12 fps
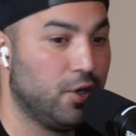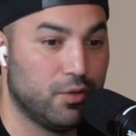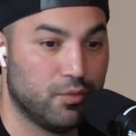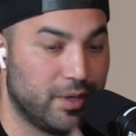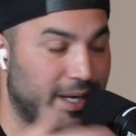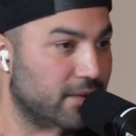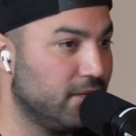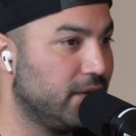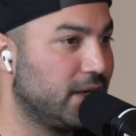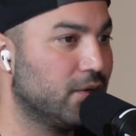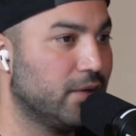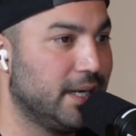
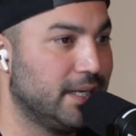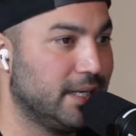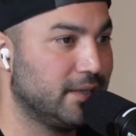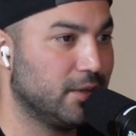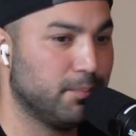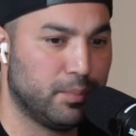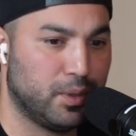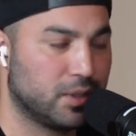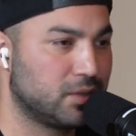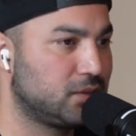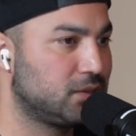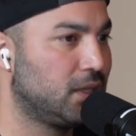reinvigorating the
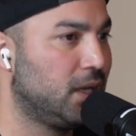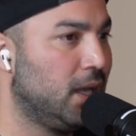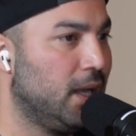books,